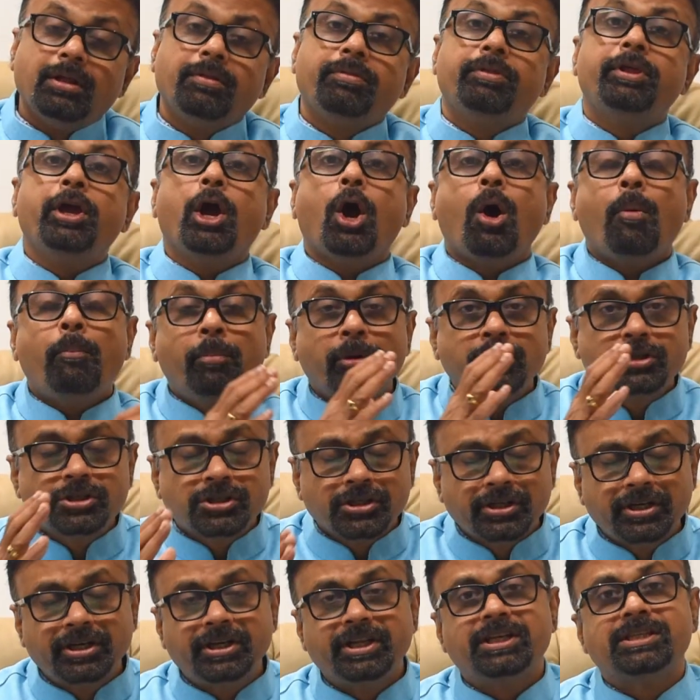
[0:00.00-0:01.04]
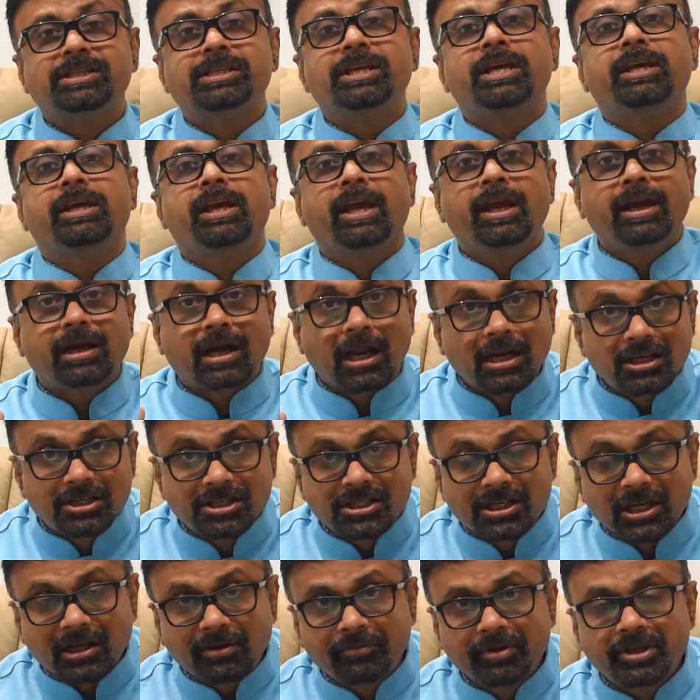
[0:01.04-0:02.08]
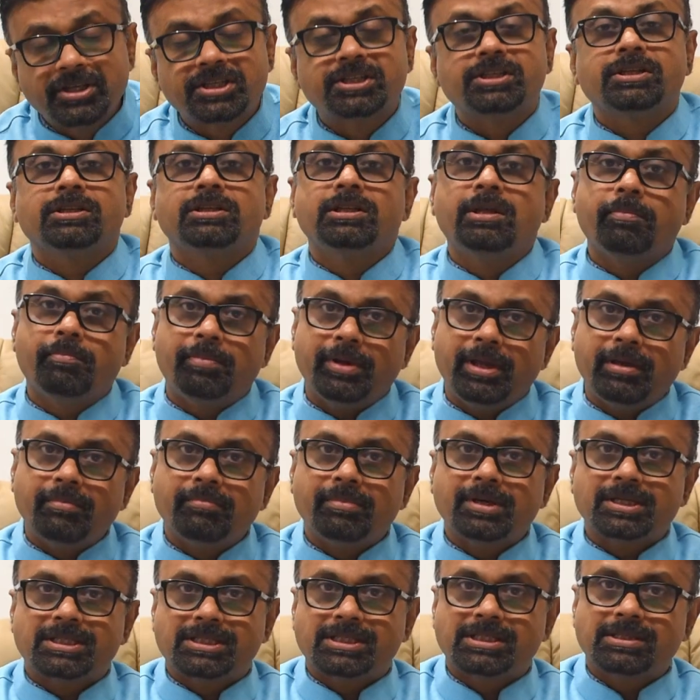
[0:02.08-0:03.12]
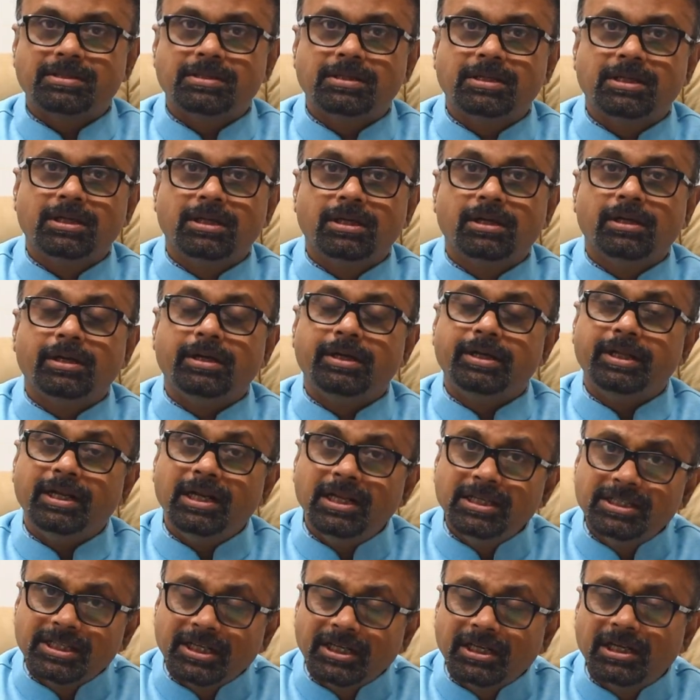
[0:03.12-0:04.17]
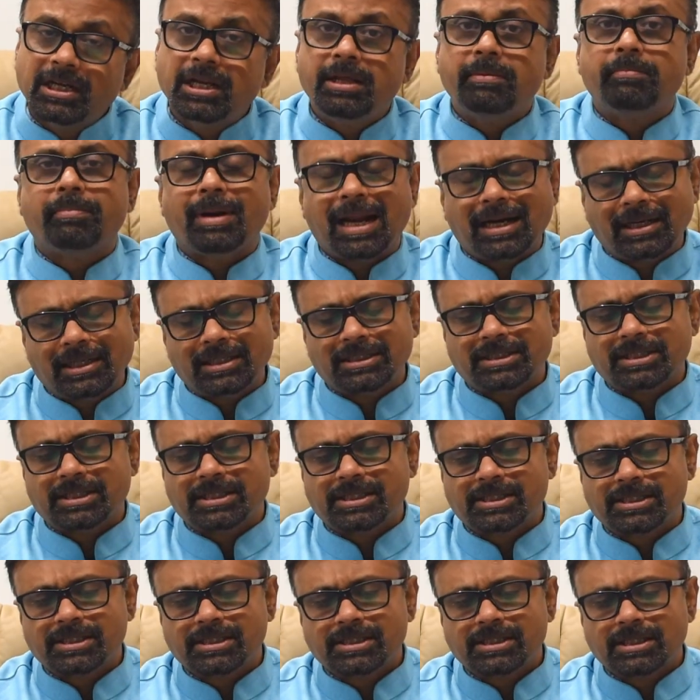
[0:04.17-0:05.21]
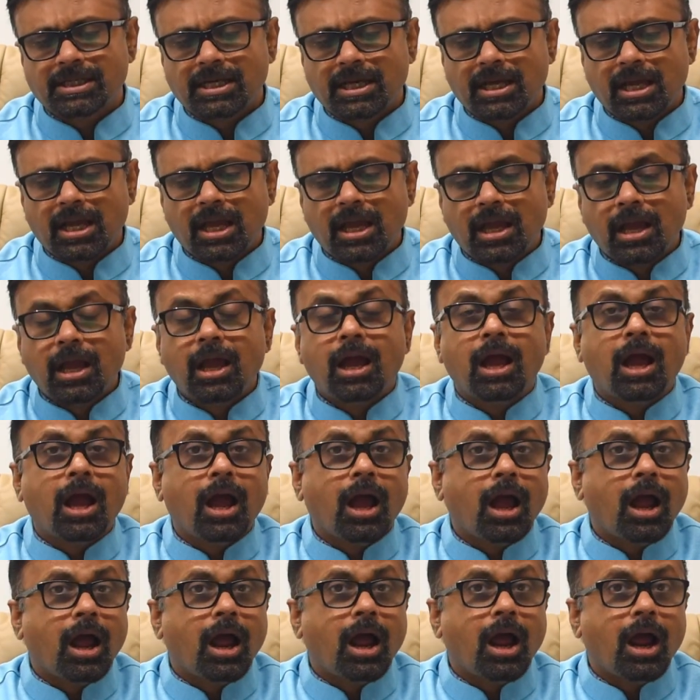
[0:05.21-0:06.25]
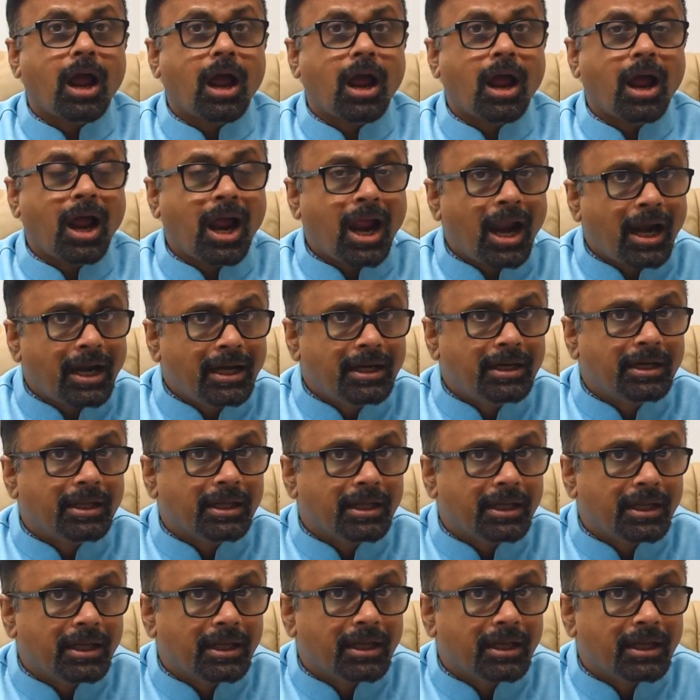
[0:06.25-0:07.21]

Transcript: the opportunity seeking culture which the PMS diligently practices, and